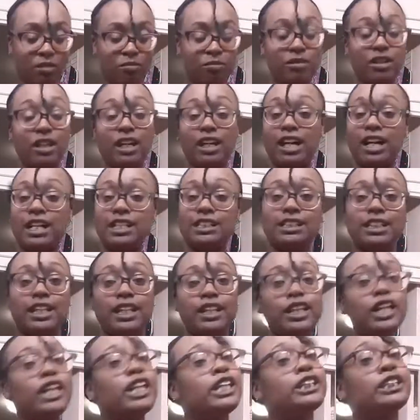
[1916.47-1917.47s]
Like I
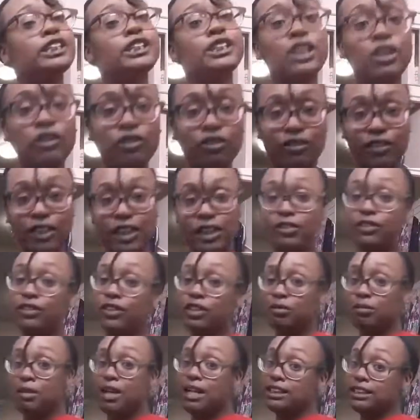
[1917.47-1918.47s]
said, there is no fluff
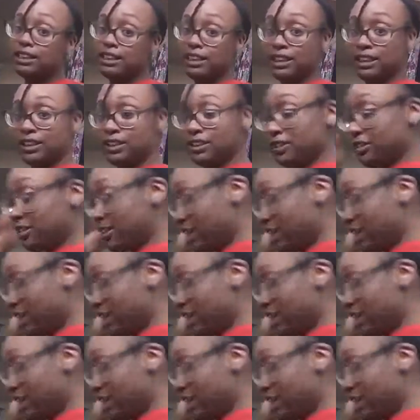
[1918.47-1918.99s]
on my channel.